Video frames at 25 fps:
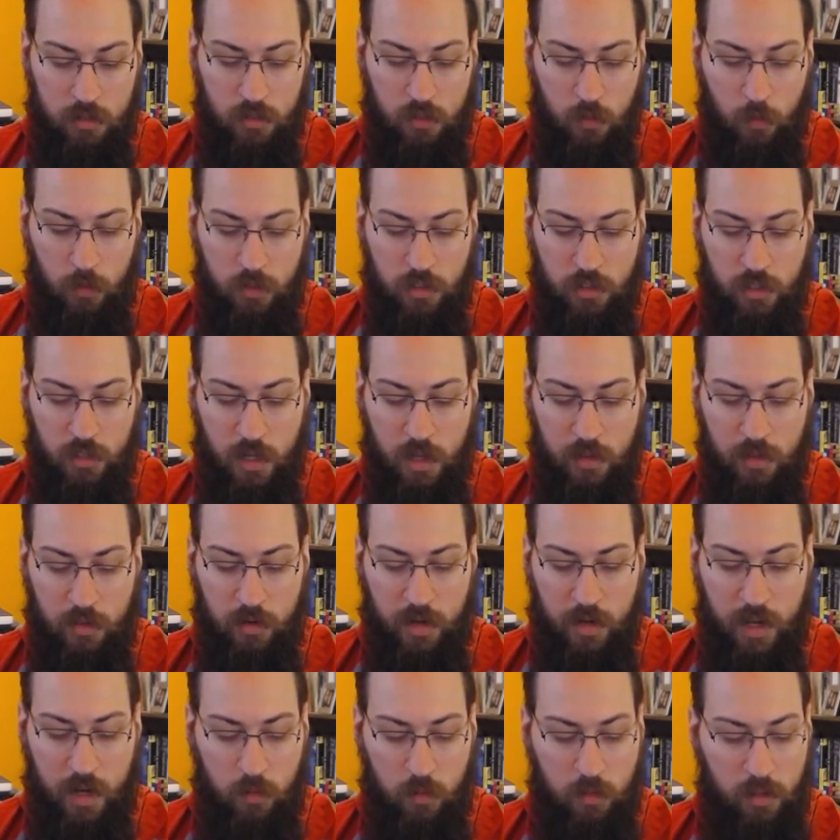which together
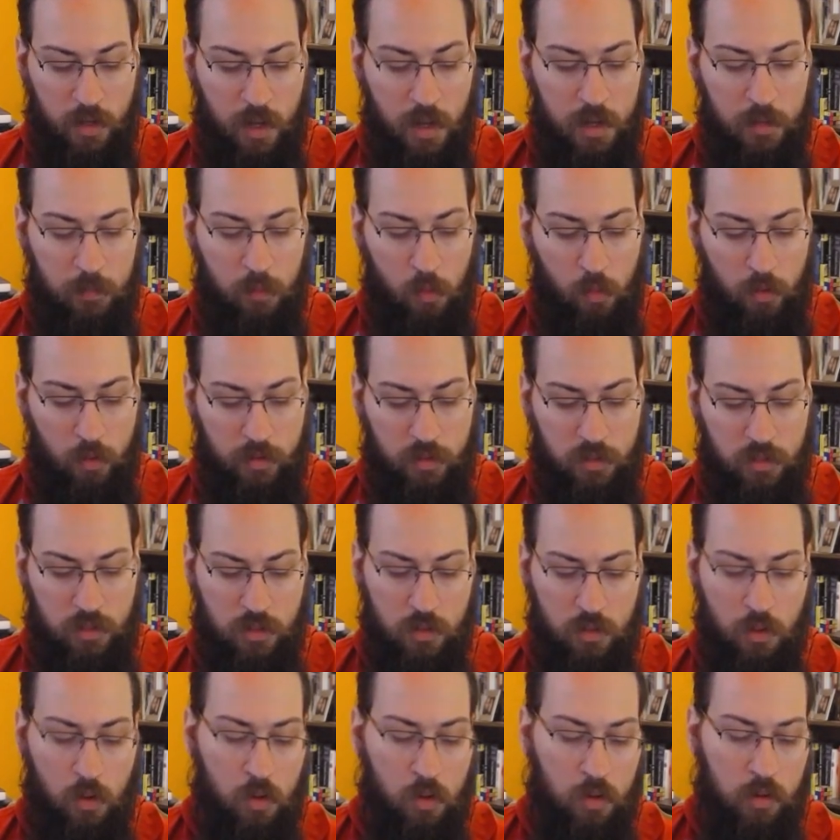count 9 points,
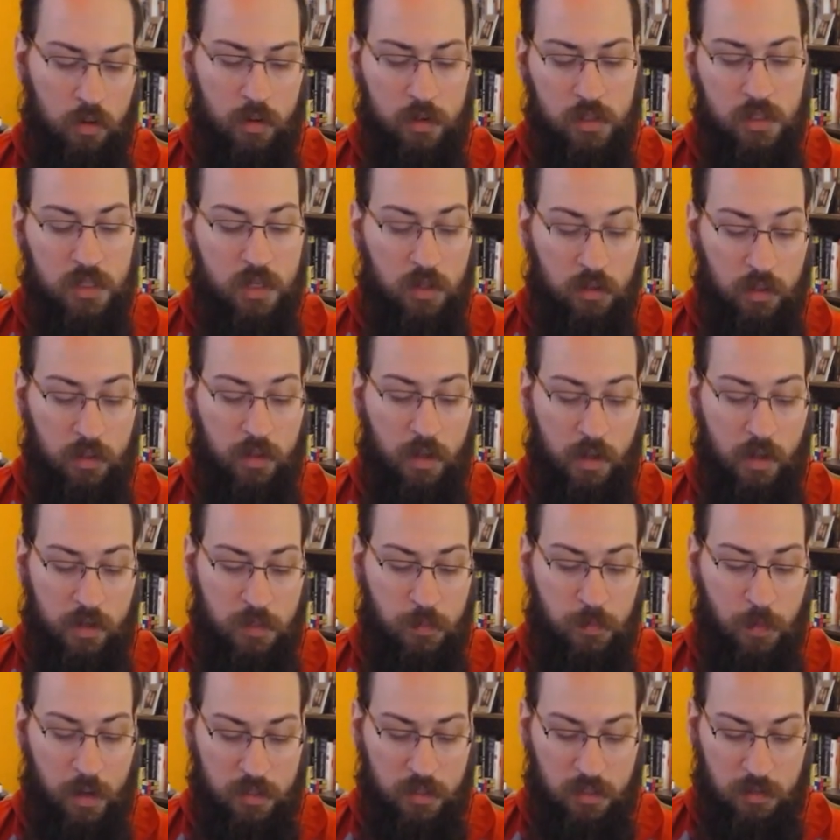or as nearly 9 as
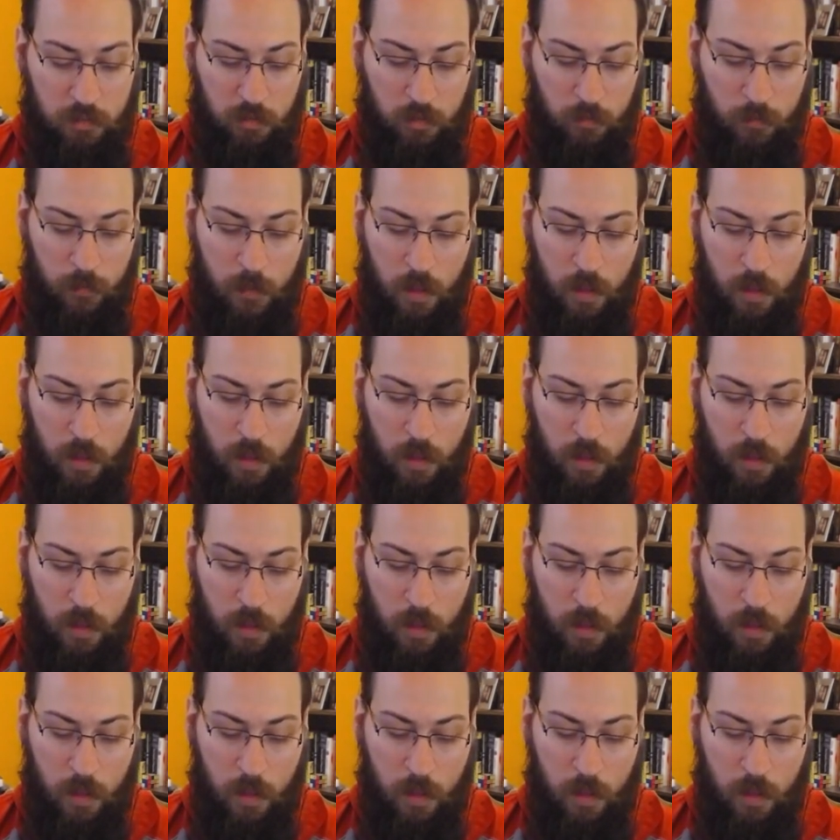possible.